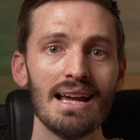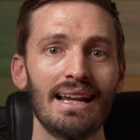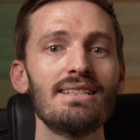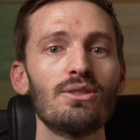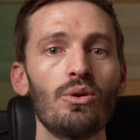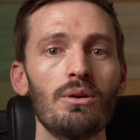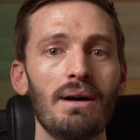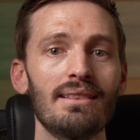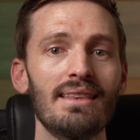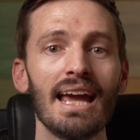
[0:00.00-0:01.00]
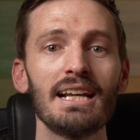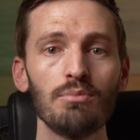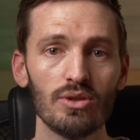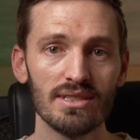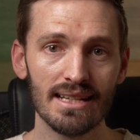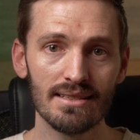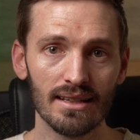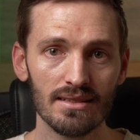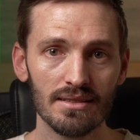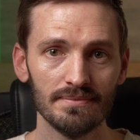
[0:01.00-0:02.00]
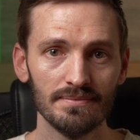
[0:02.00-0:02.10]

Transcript: let's talk about the export settings.